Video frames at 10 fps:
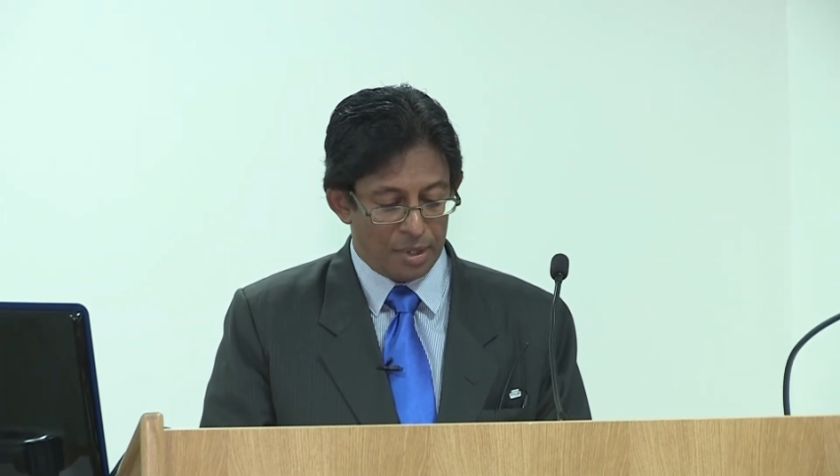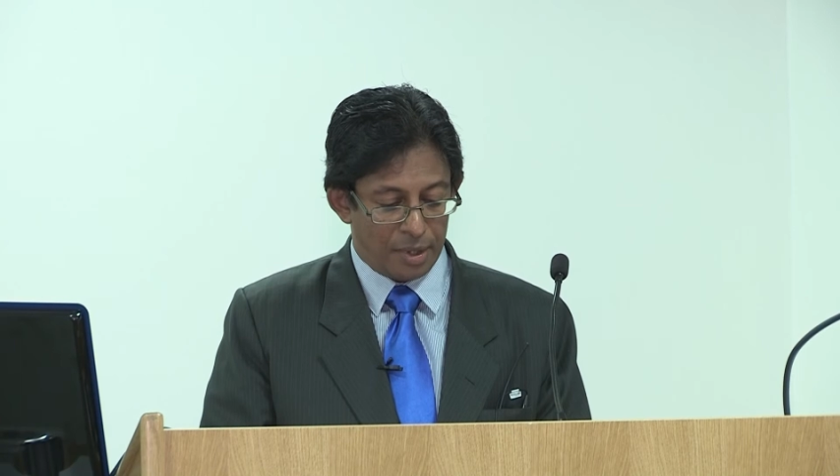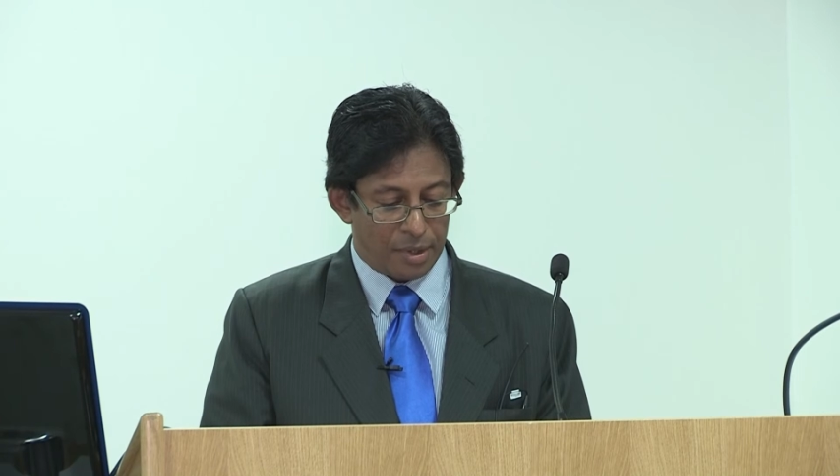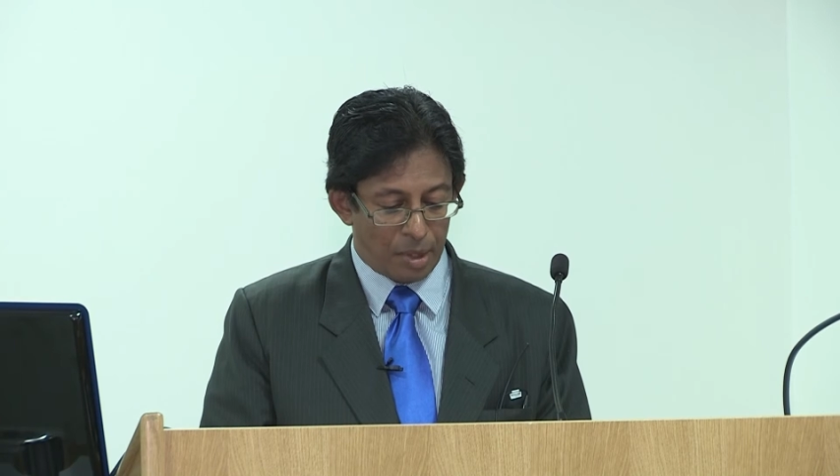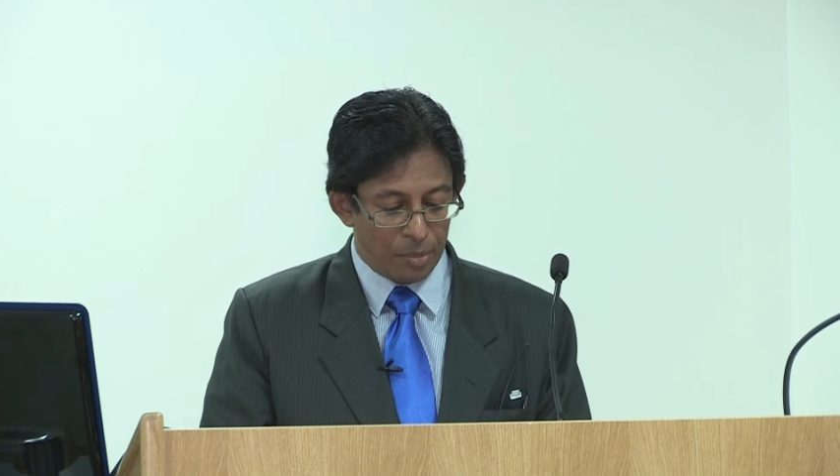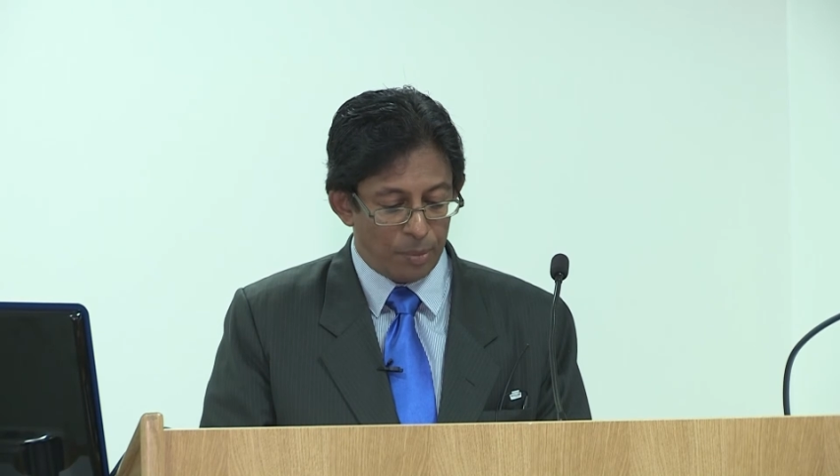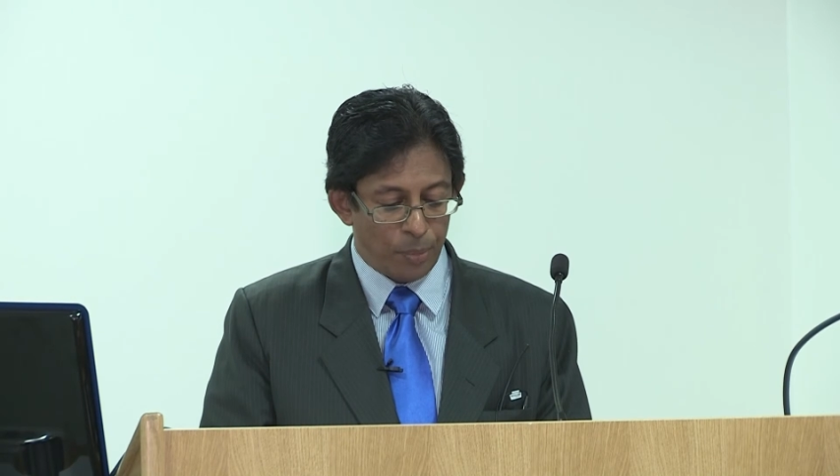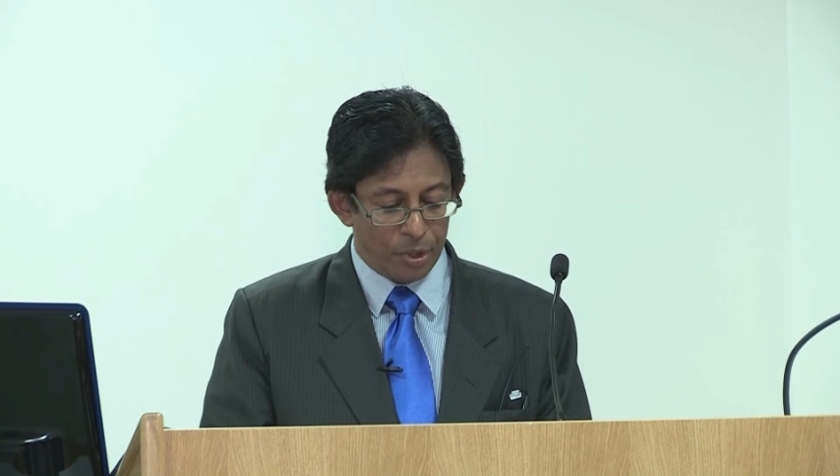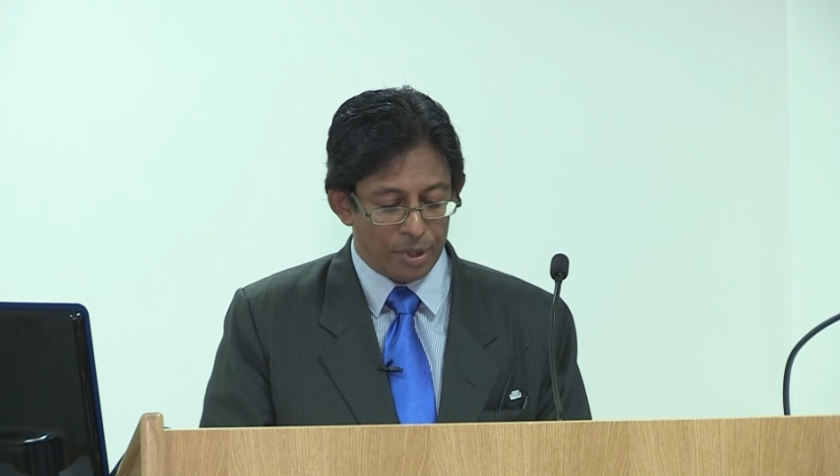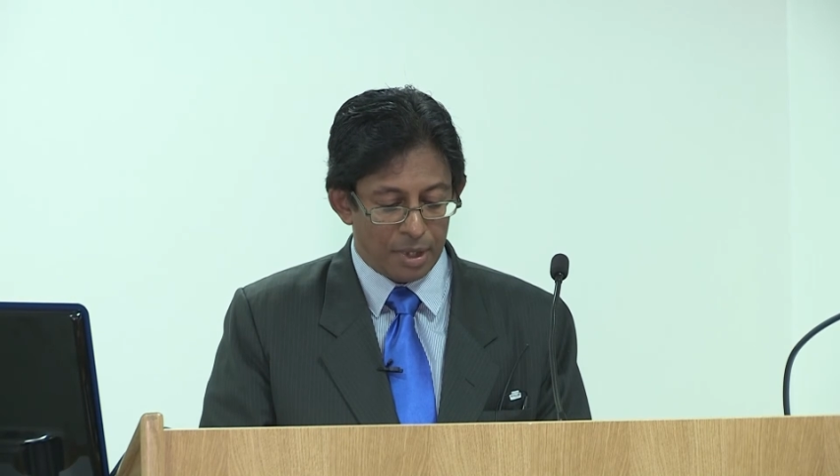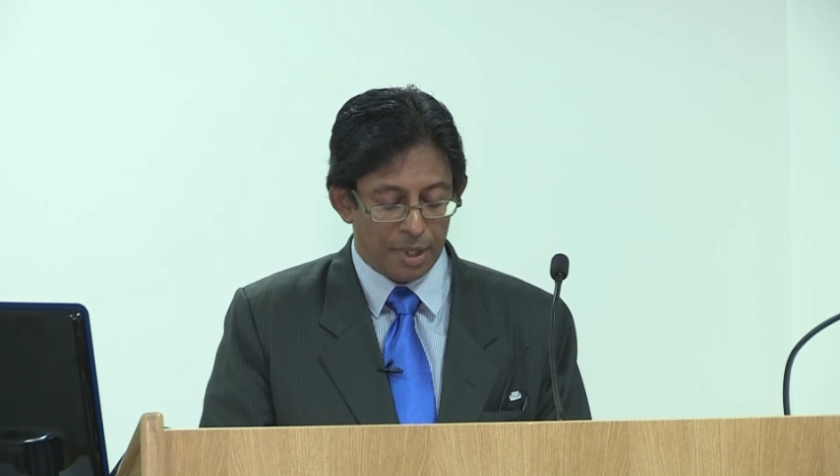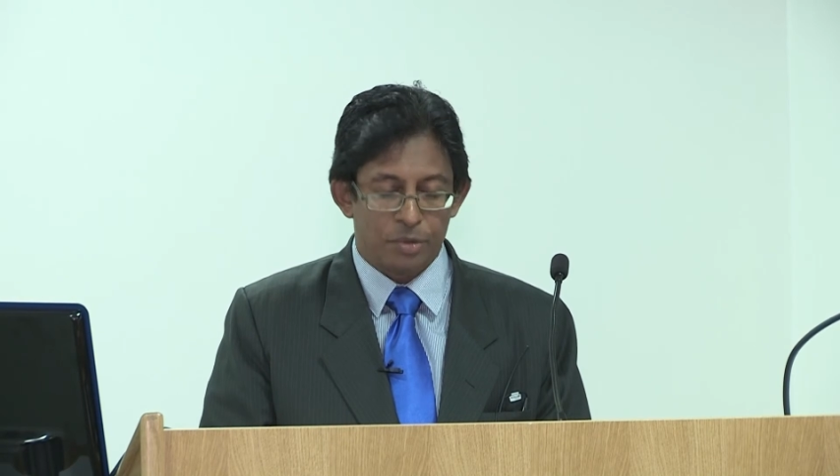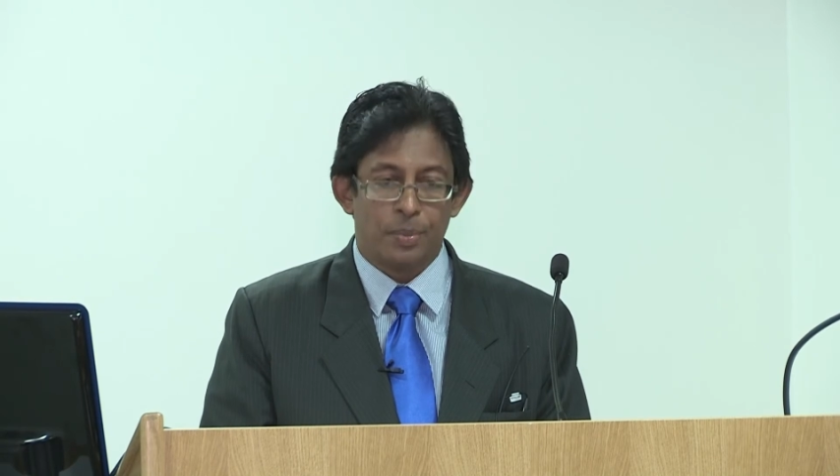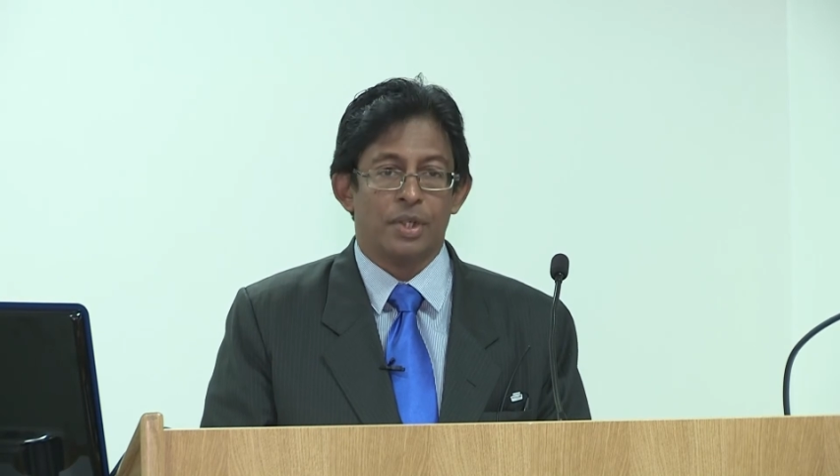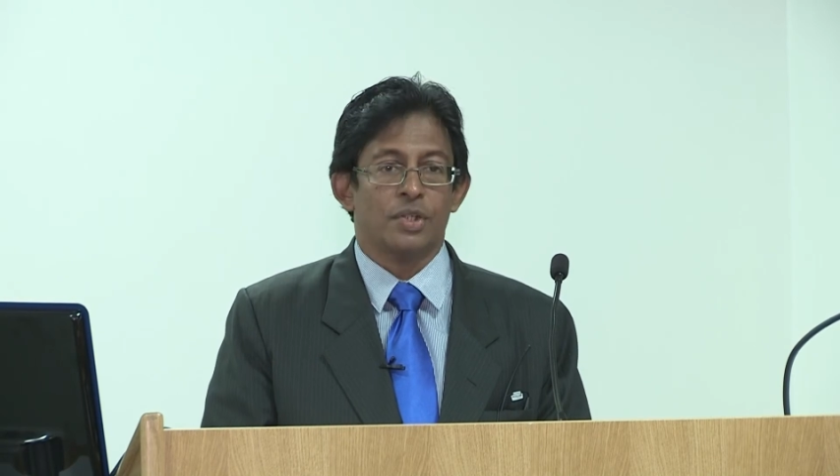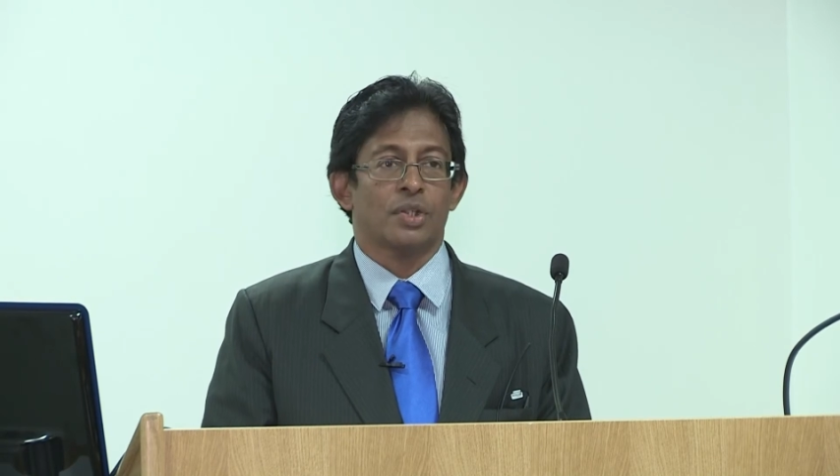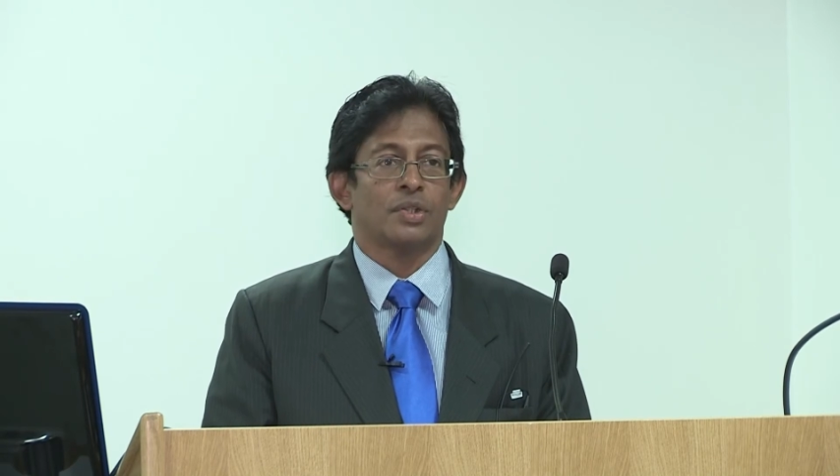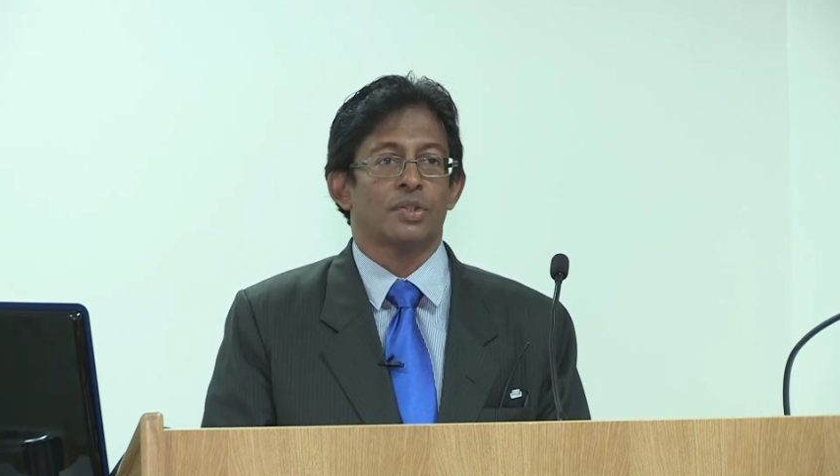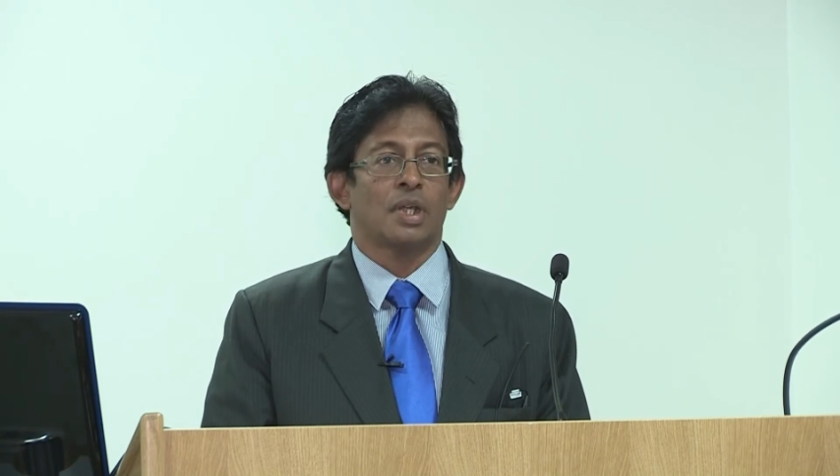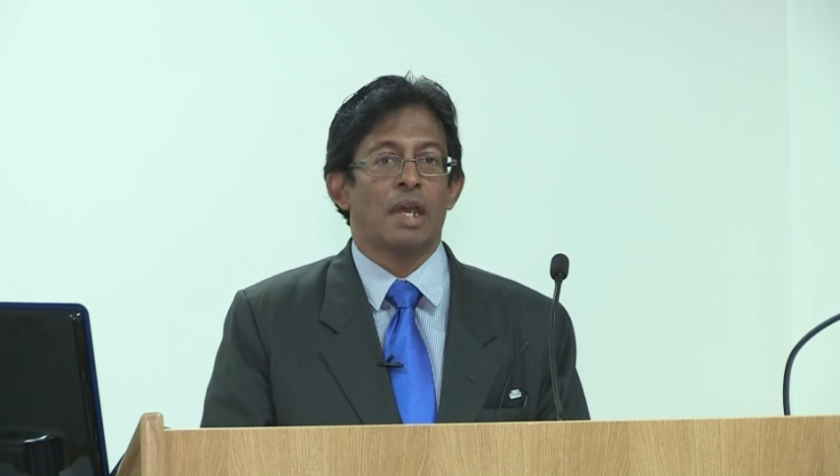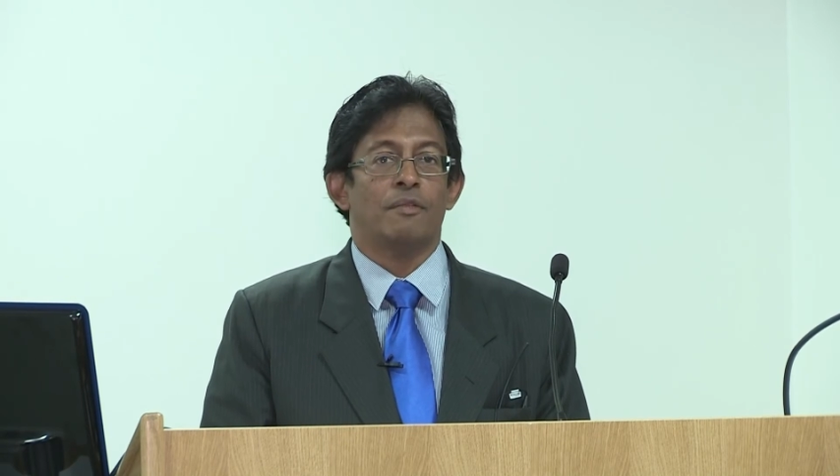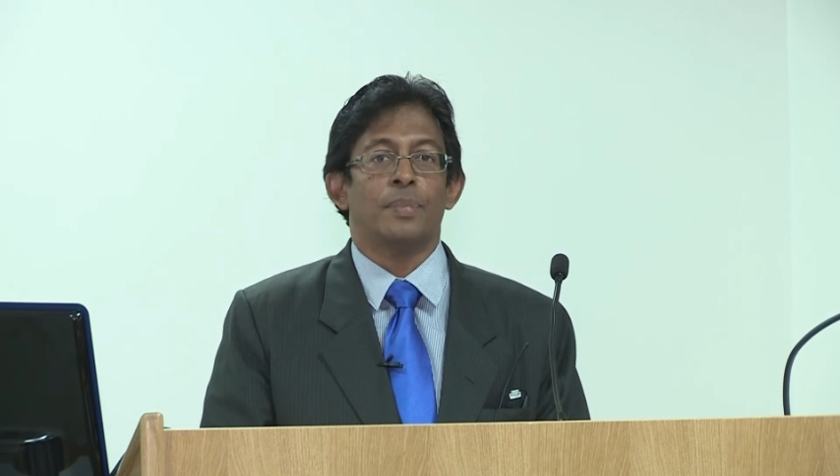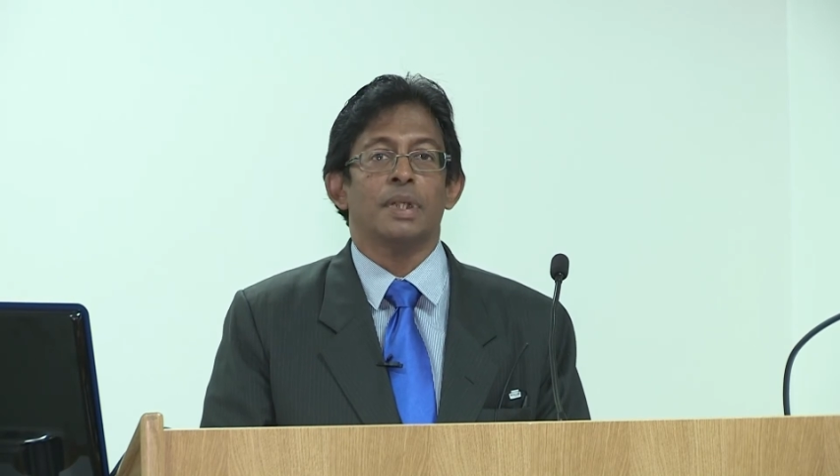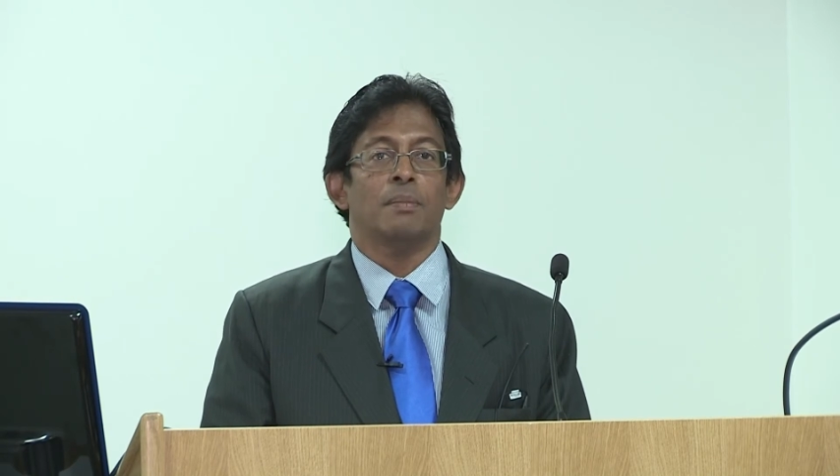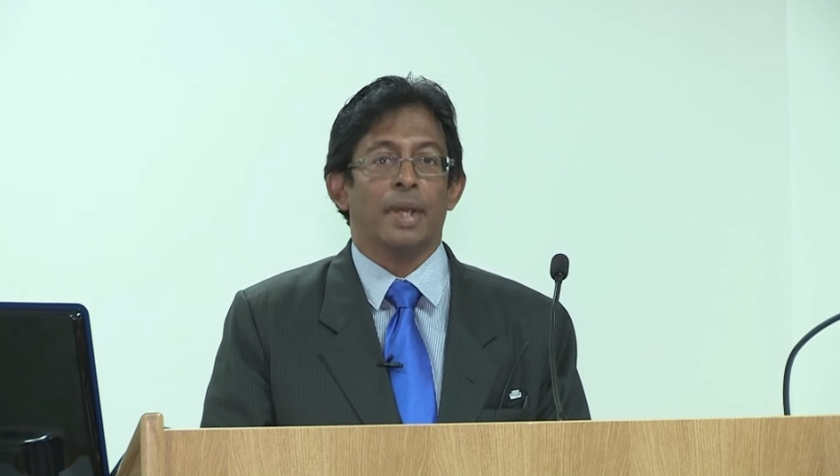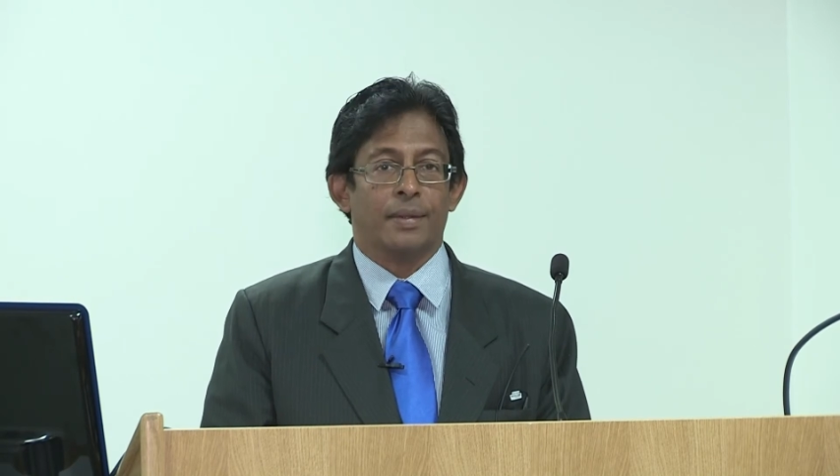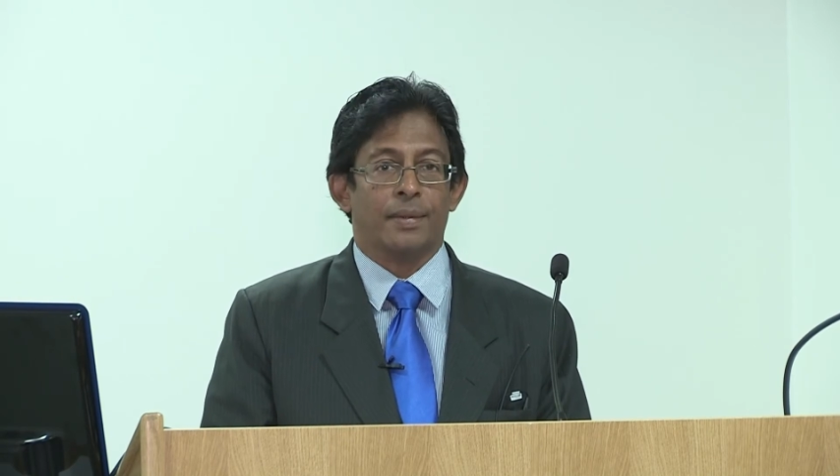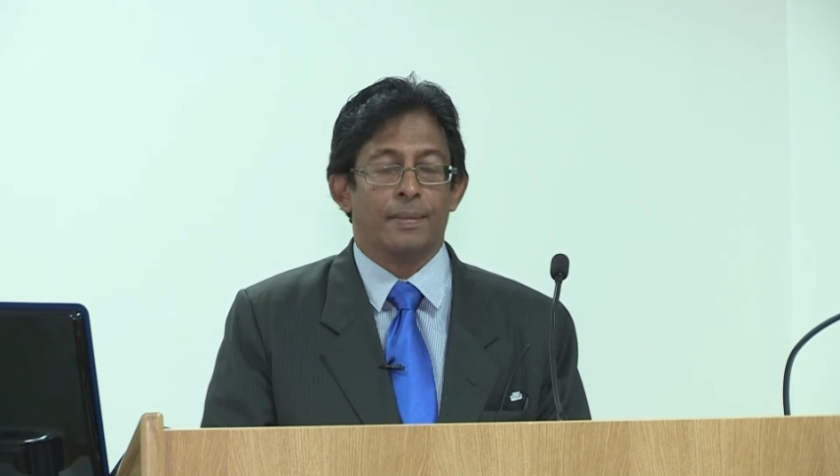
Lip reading: that Tamil political aspirations have been met.